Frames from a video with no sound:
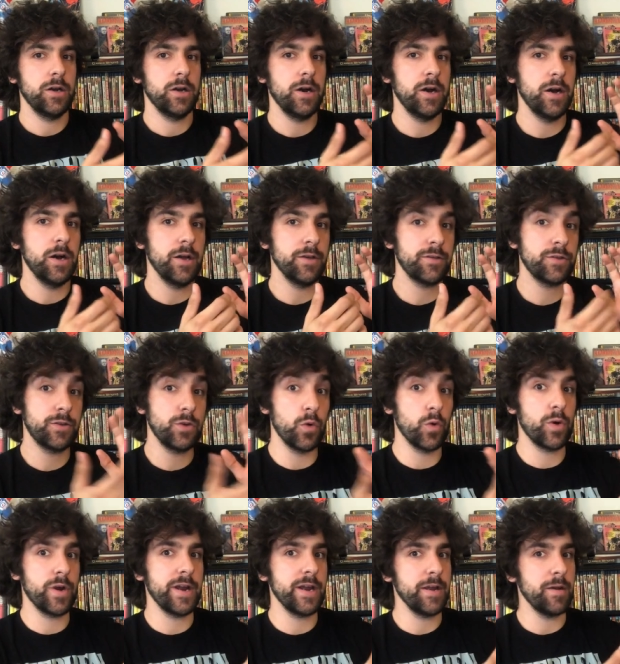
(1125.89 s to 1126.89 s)
uh,
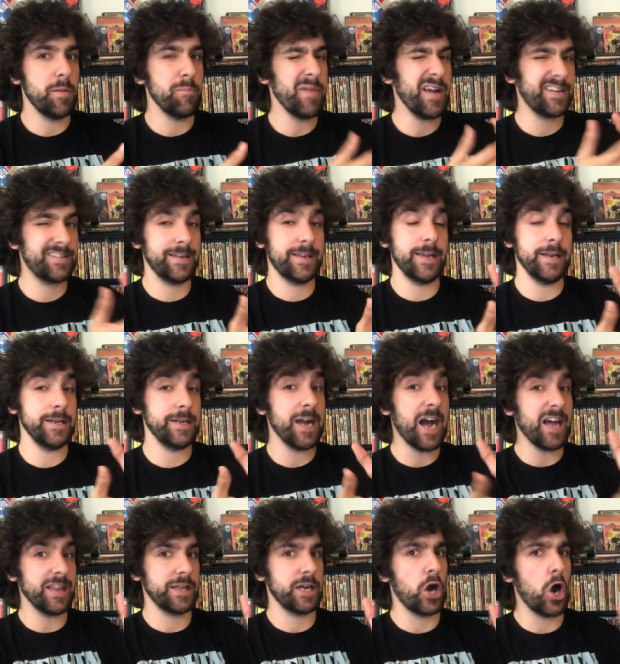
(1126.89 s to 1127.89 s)
story, a Mexican
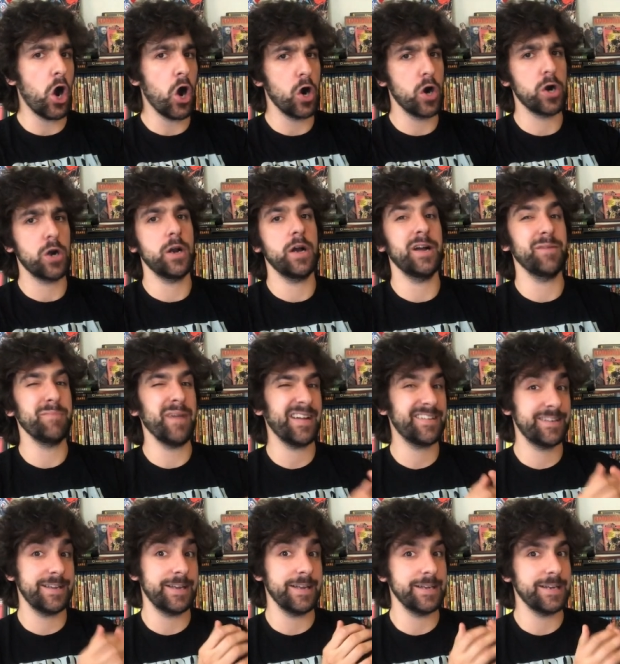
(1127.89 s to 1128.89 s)
Gothic horror, a
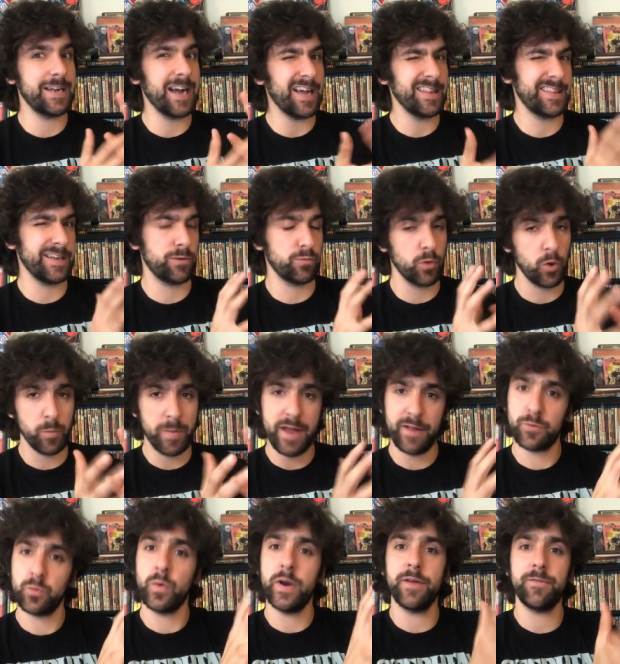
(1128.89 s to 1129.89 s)
Mexican Gothic
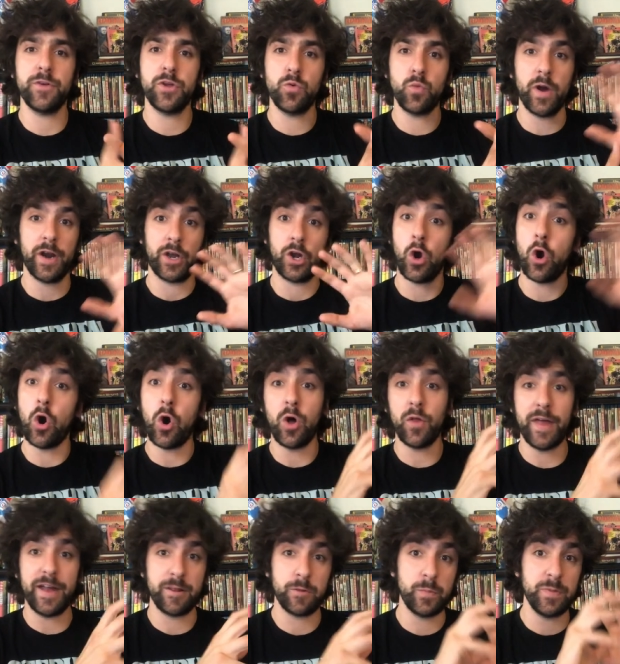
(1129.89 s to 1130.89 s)
romance, whatever you want to
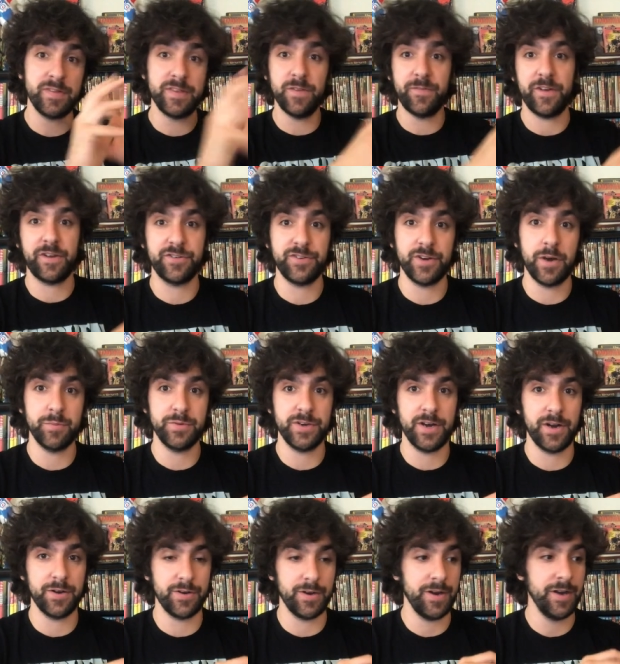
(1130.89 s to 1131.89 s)
call that specific
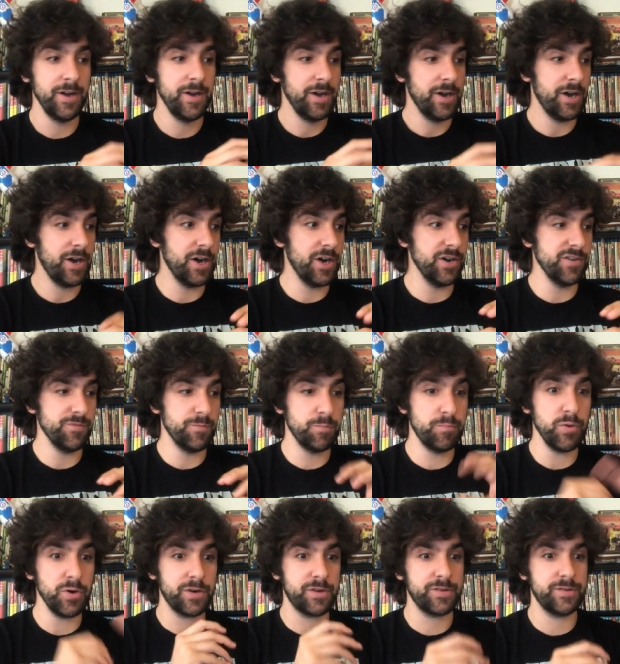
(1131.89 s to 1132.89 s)
subgenre of
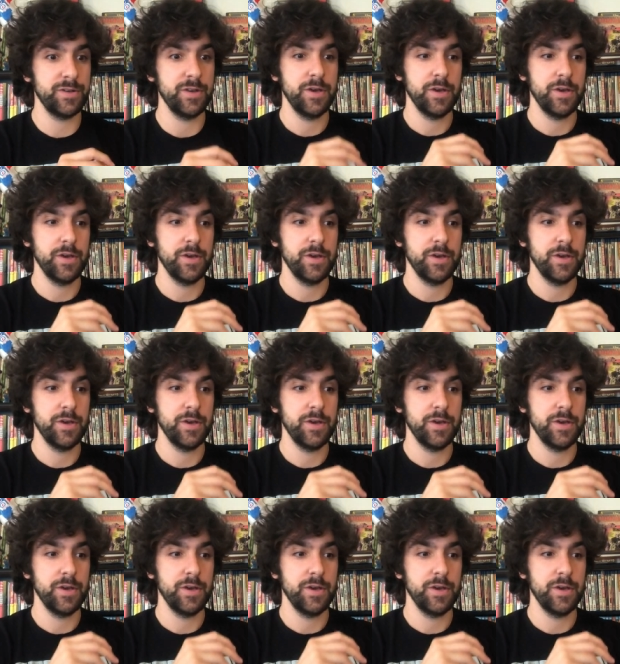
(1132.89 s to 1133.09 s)
books